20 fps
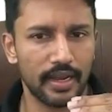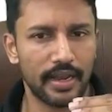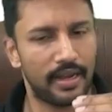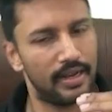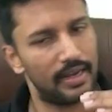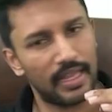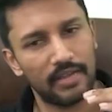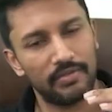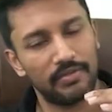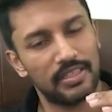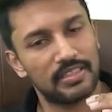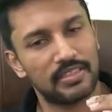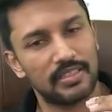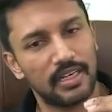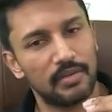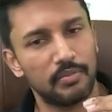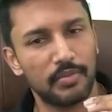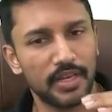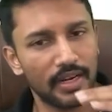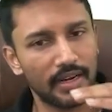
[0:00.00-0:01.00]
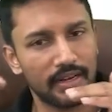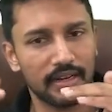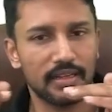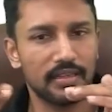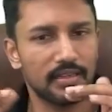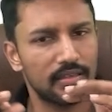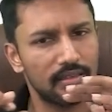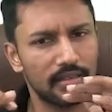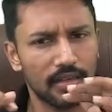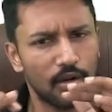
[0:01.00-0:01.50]
and I will still be
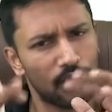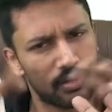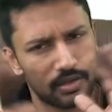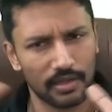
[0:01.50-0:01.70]
getting, or